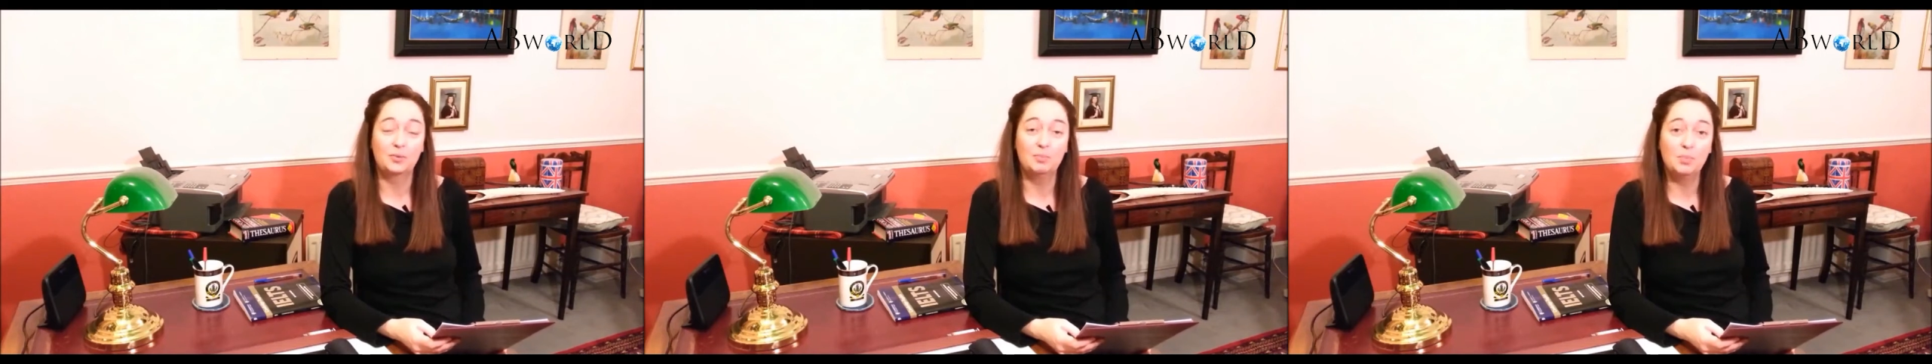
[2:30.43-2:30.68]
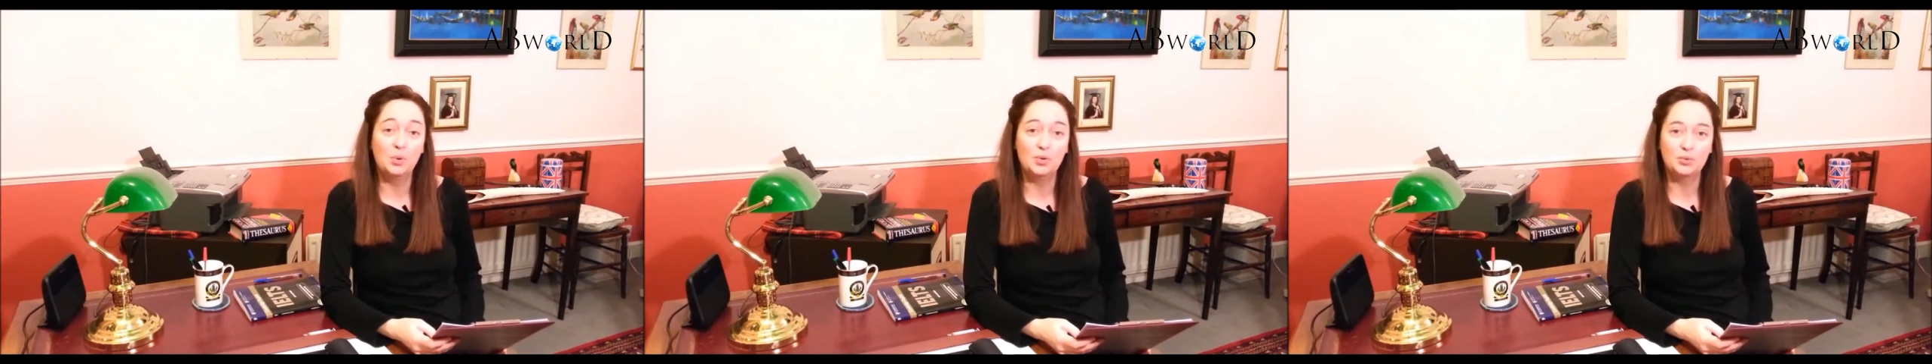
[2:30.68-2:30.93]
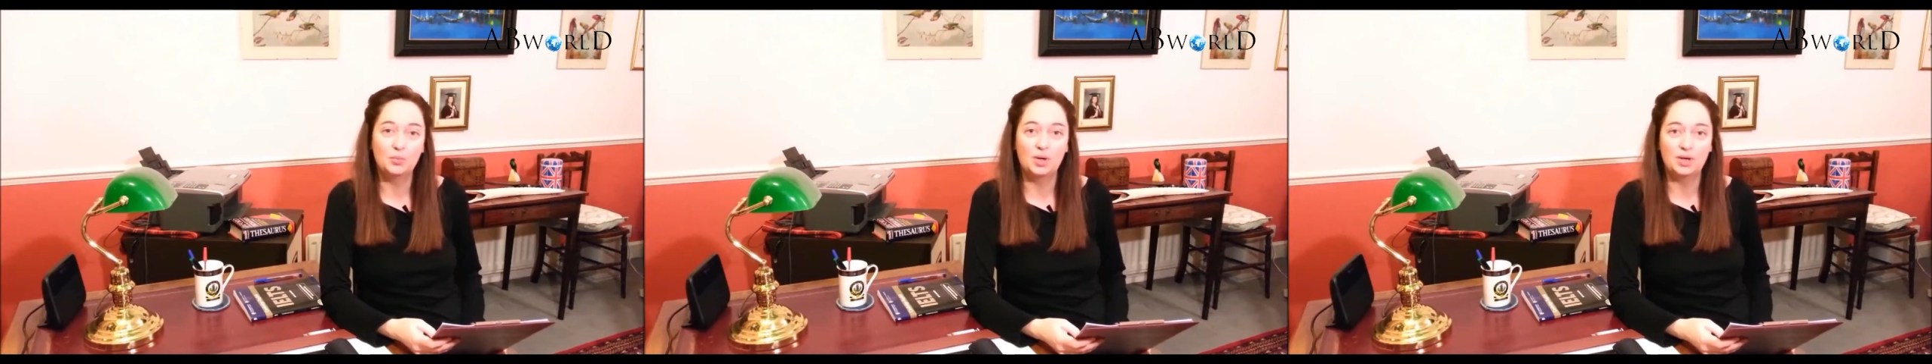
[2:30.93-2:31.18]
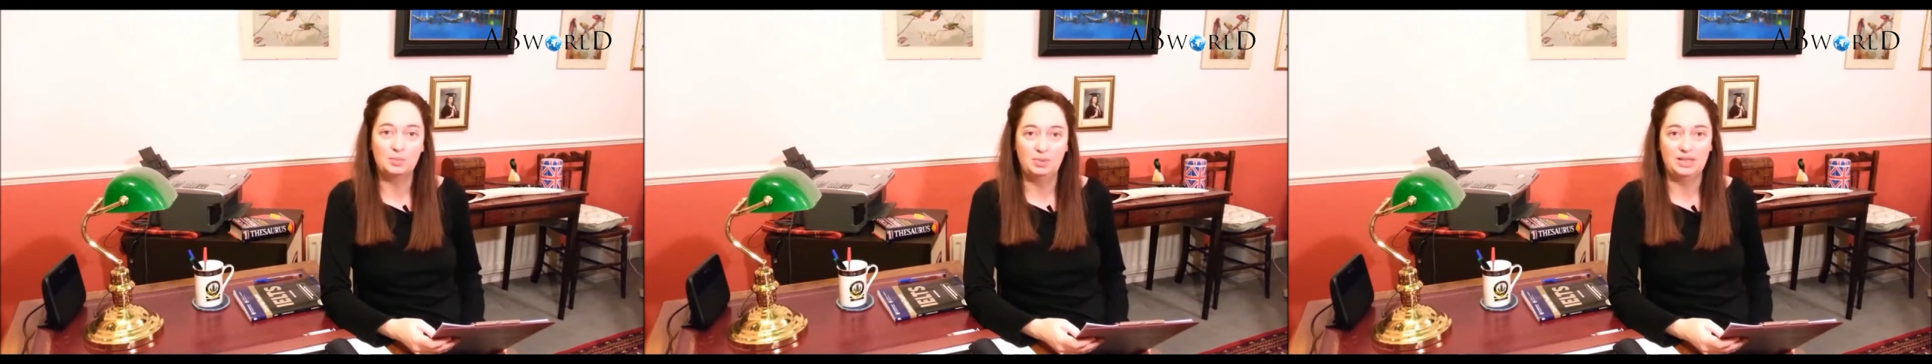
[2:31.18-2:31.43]
for more than
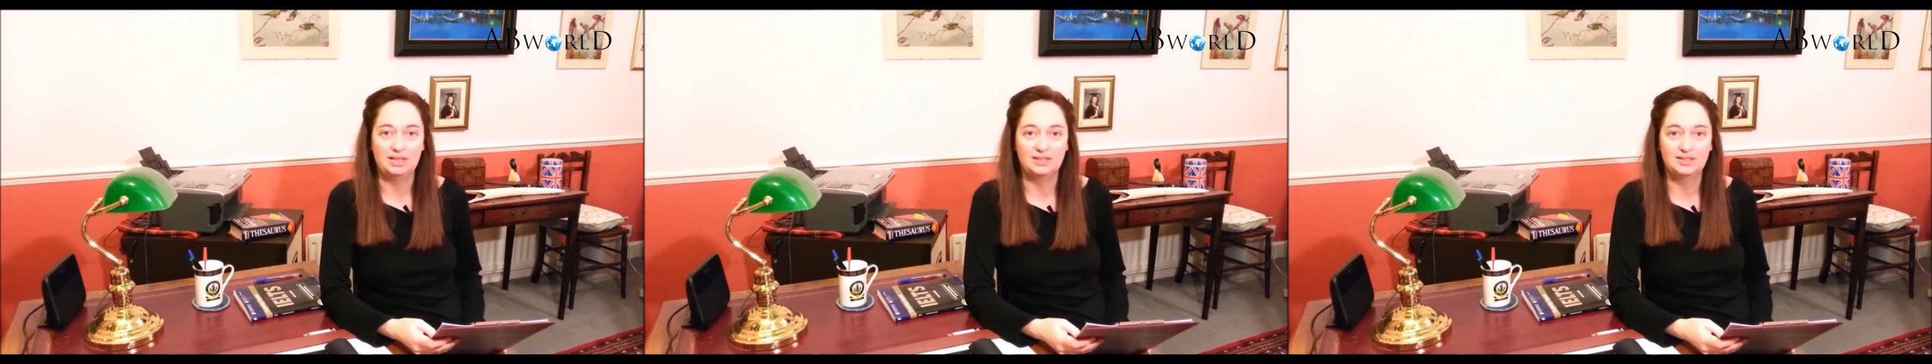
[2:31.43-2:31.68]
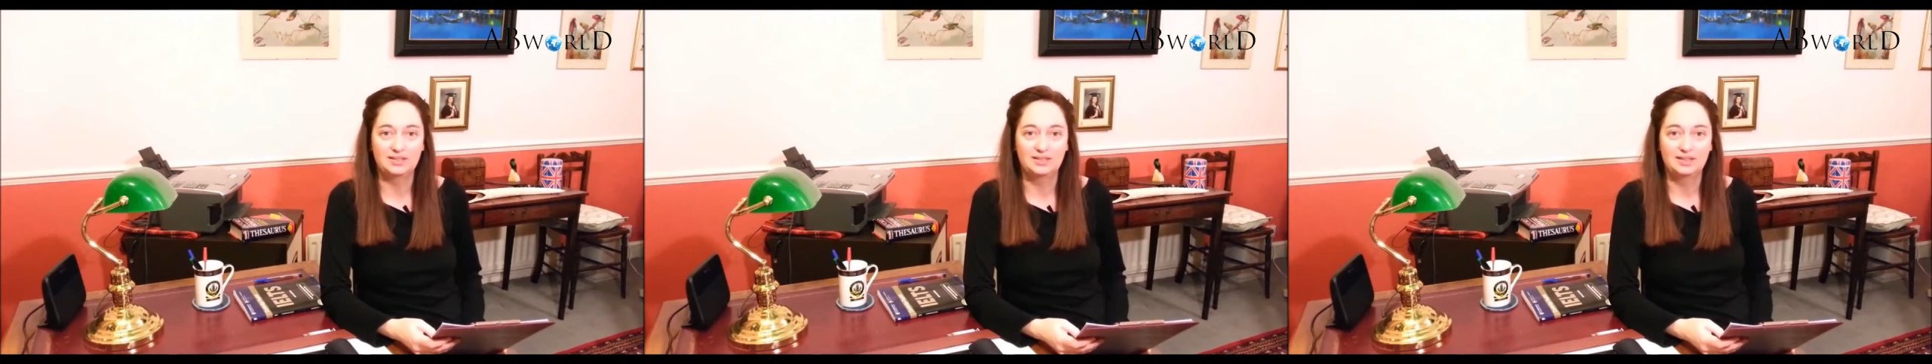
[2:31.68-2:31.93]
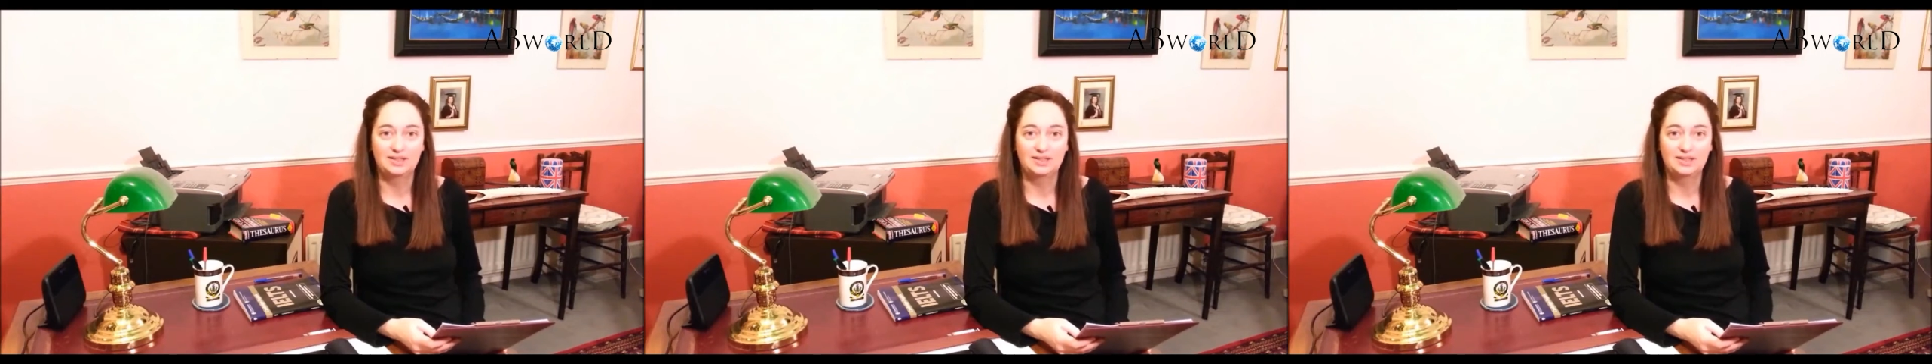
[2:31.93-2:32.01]
1 minute,